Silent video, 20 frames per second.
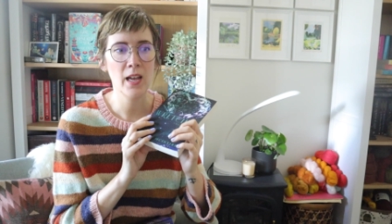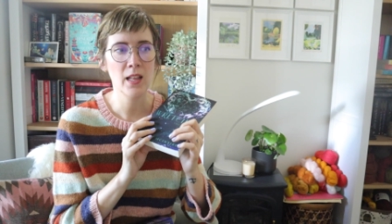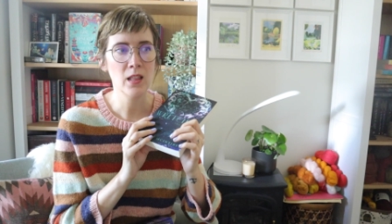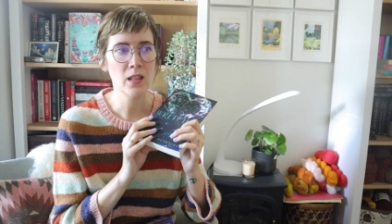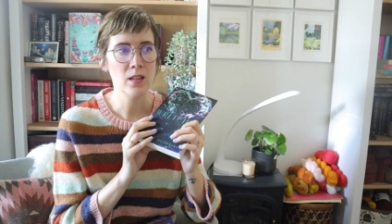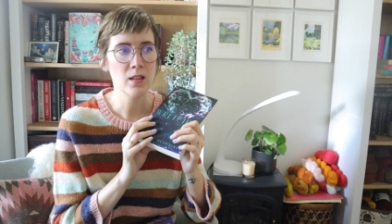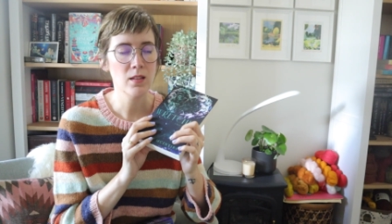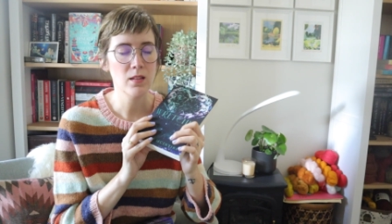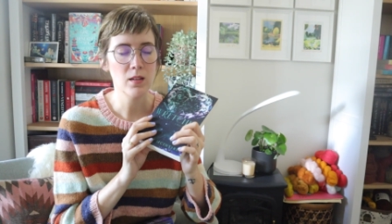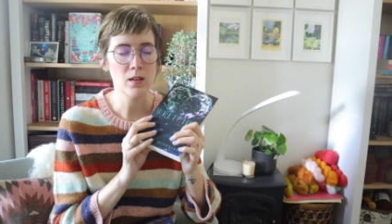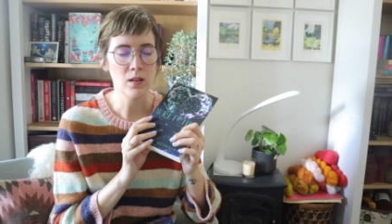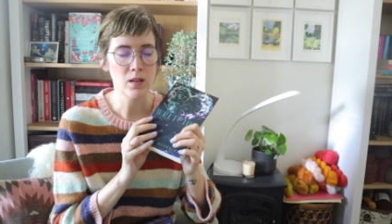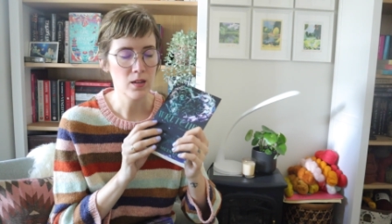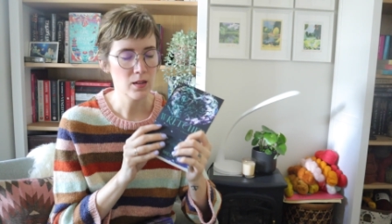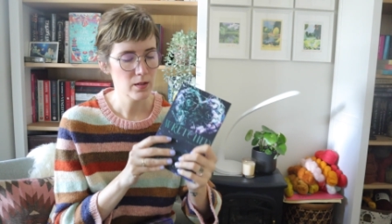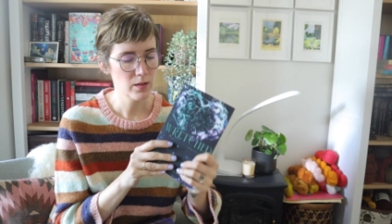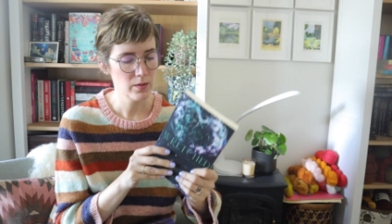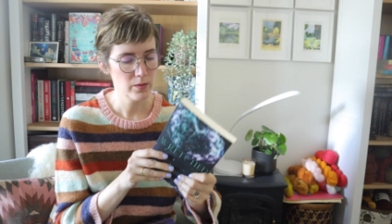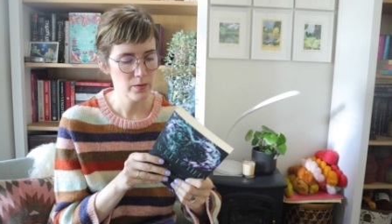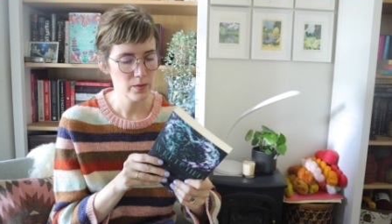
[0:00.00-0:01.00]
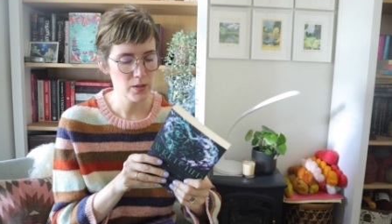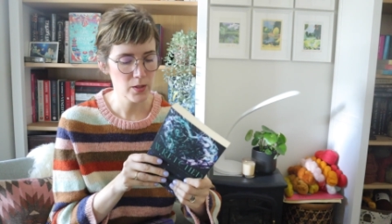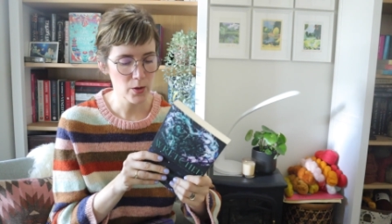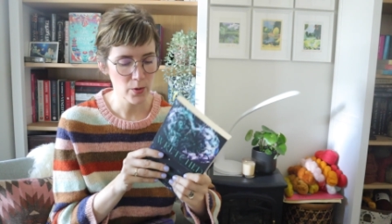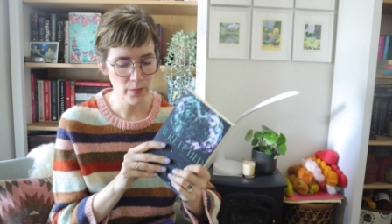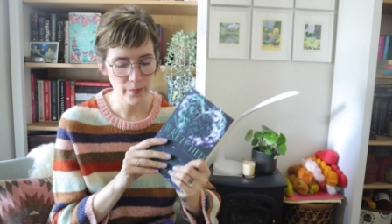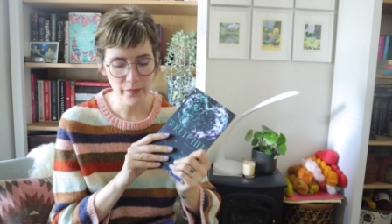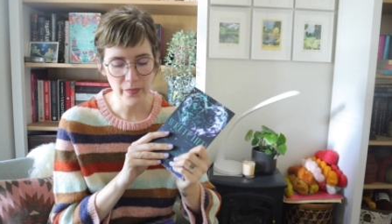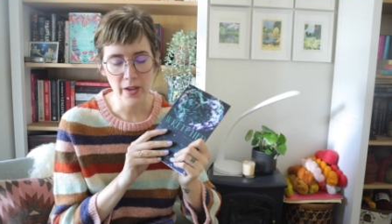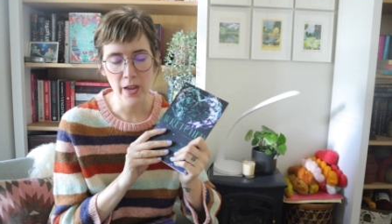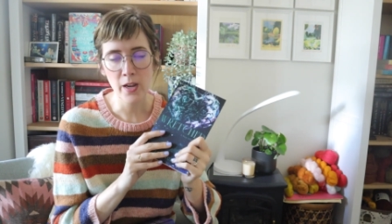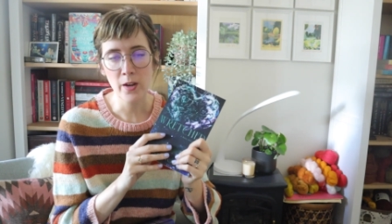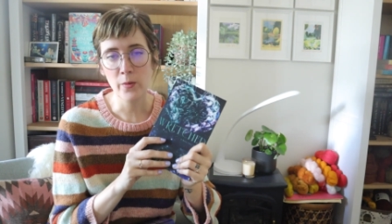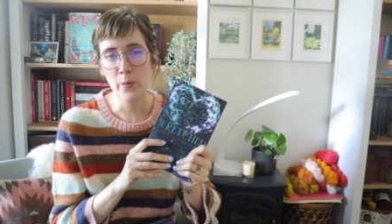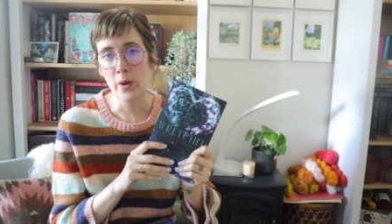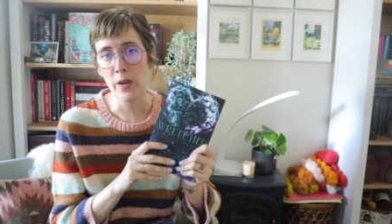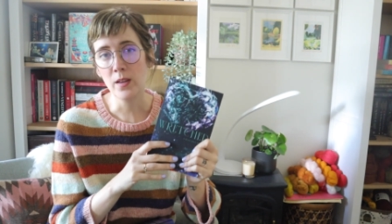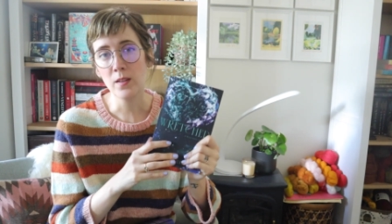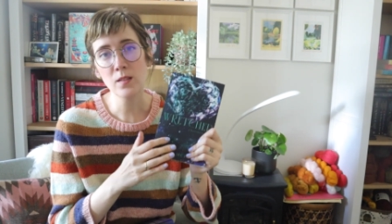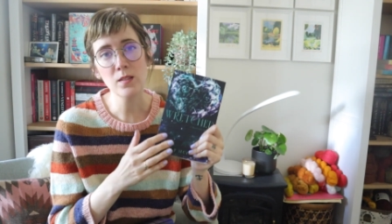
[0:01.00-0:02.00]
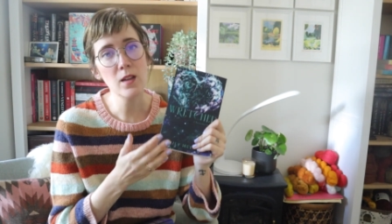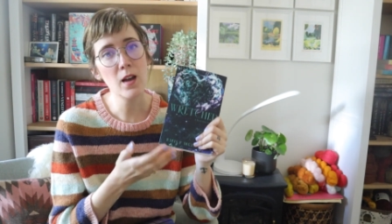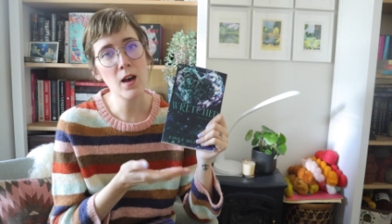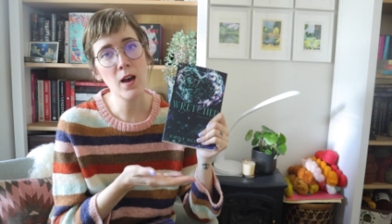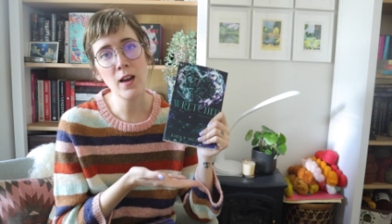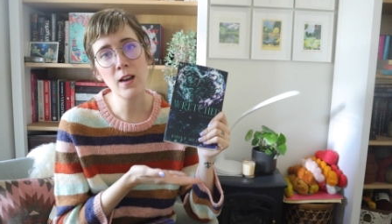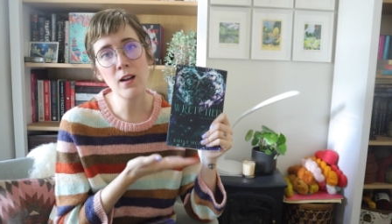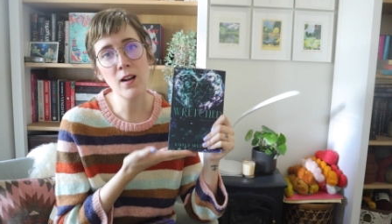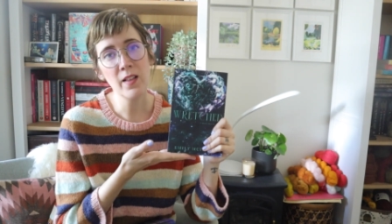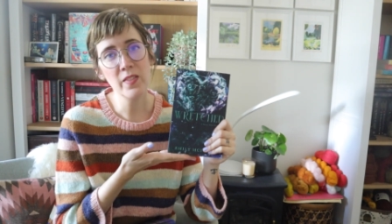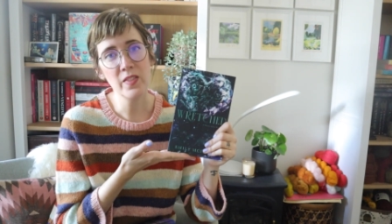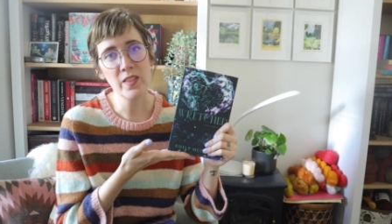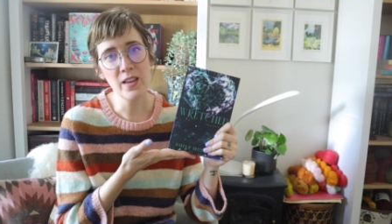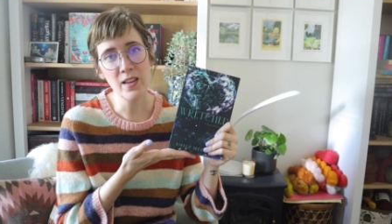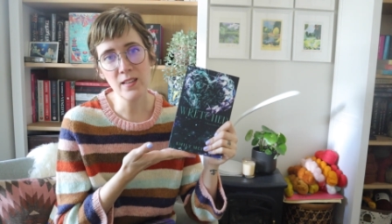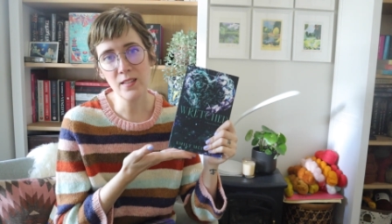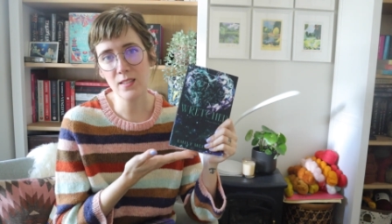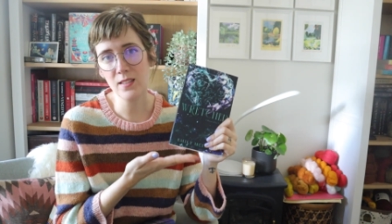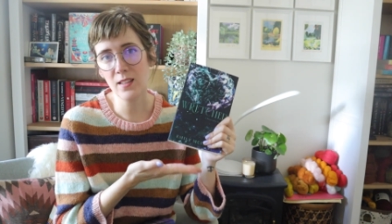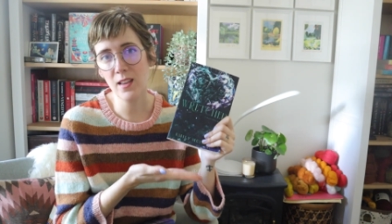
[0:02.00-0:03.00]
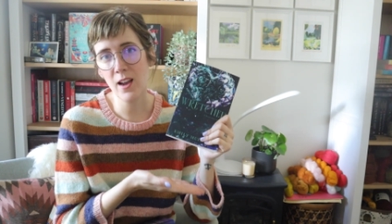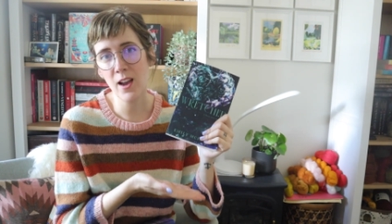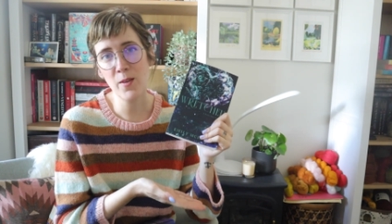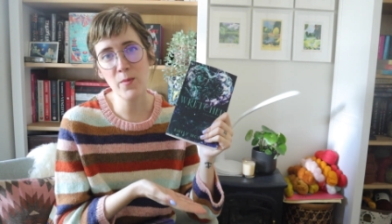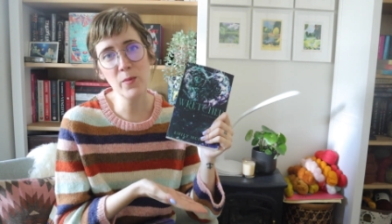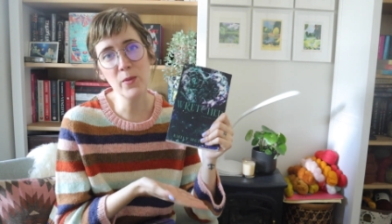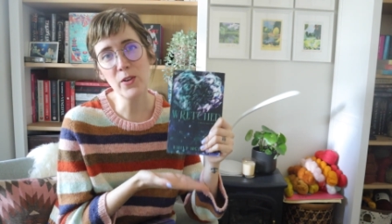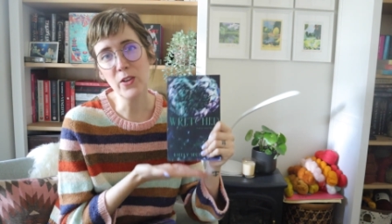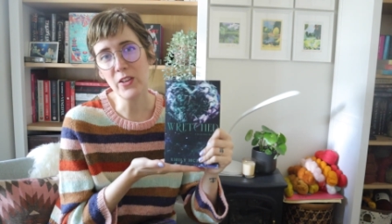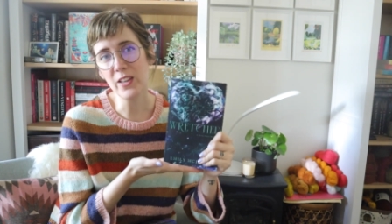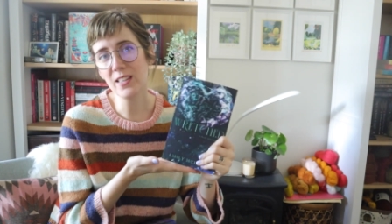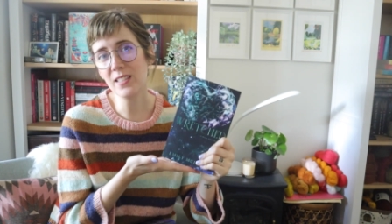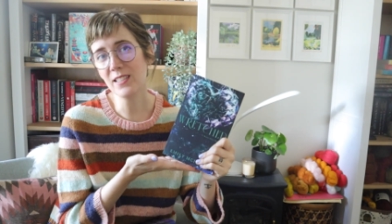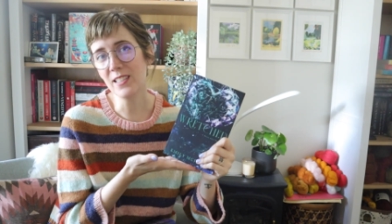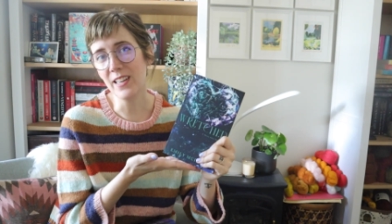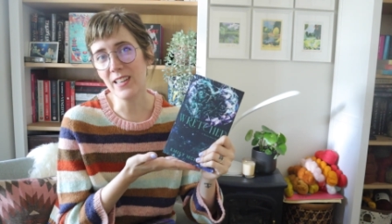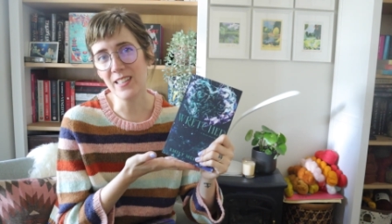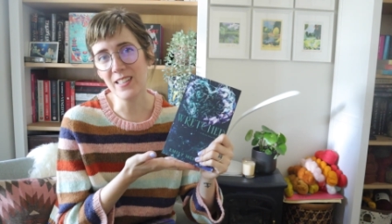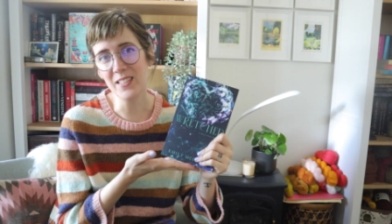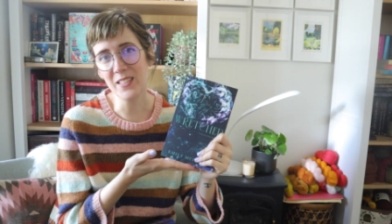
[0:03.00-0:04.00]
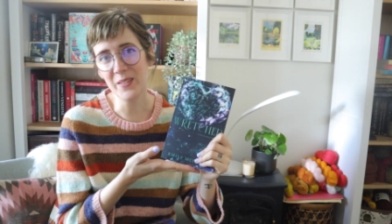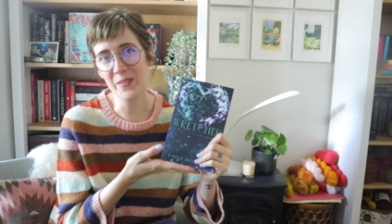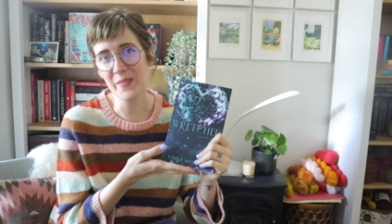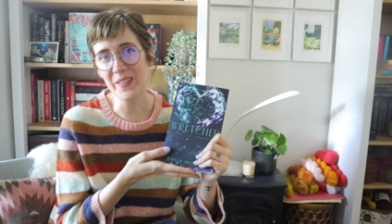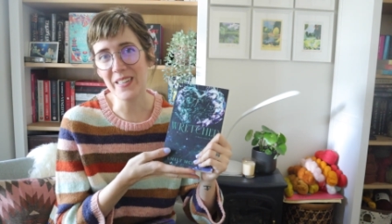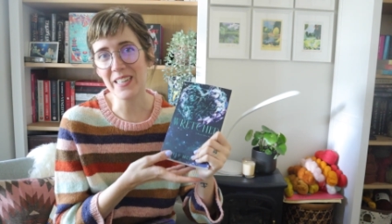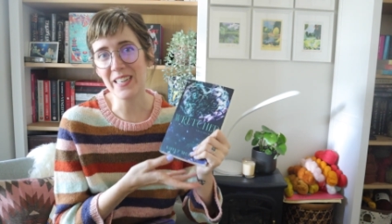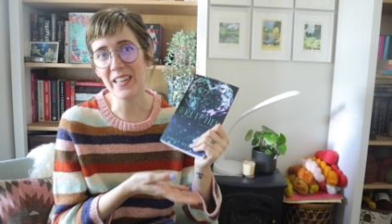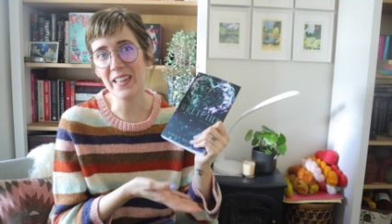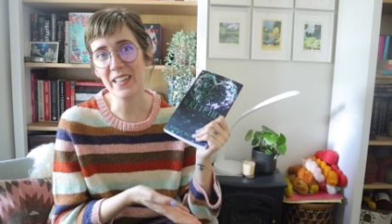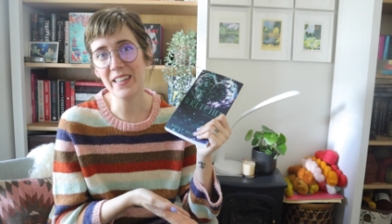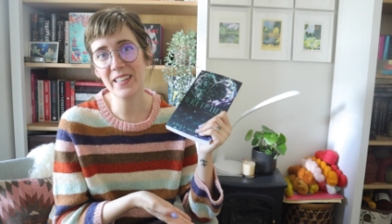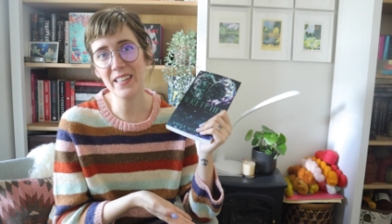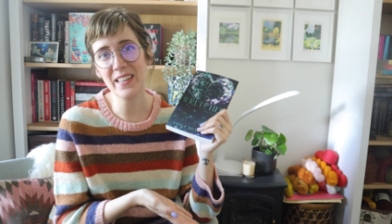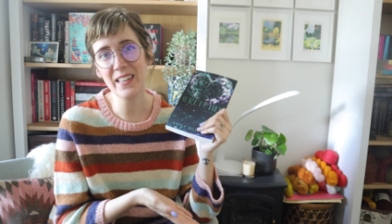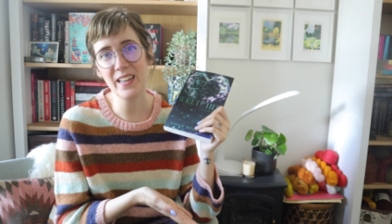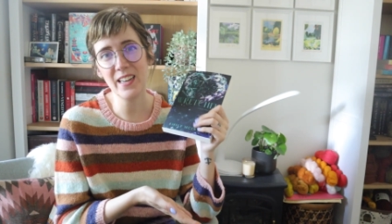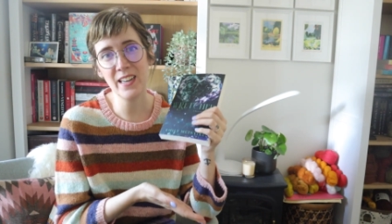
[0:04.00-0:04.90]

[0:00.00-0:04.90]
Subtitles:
And so anyways, I got this. I'm really excited to read it.